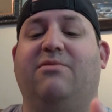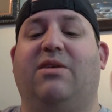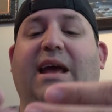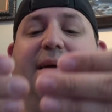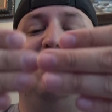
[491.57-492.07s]
And
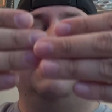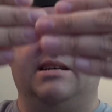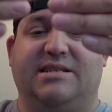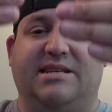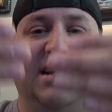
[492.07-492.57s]
what happens
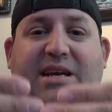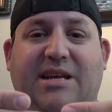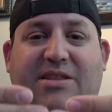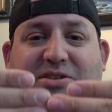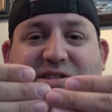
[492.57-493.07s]
is
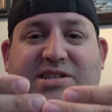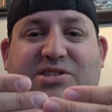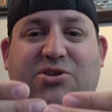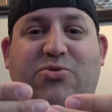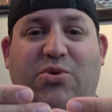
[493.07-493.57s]
there's these
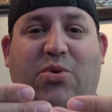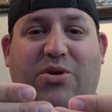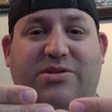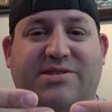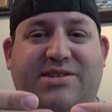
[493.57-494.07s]
2
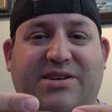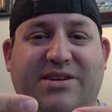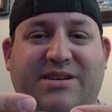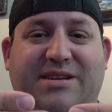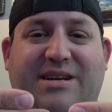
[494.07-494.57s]
doors,
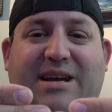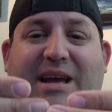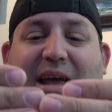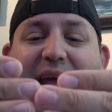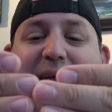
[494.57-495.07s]

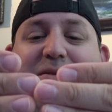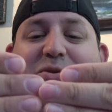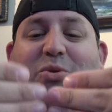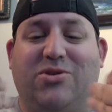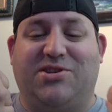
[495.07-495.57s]
and the
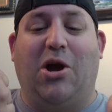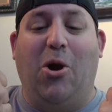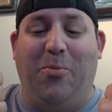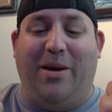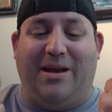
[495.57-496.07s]
doors
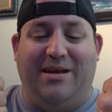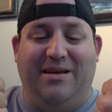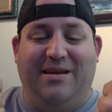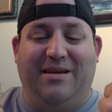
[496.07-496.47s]
open,